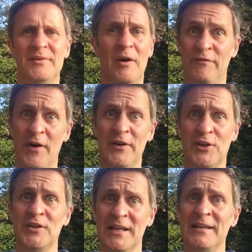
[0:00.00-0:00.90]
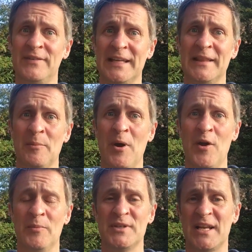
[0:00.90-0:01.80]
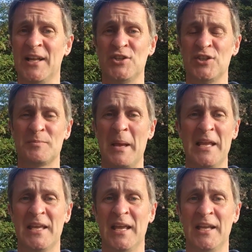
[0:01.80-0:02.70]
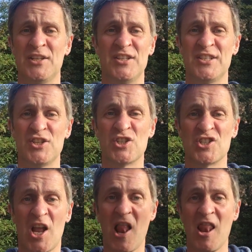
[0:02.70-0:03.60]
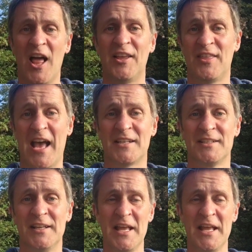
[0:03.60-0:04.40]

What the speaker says: are very good at living in the moment and just making decisions like that,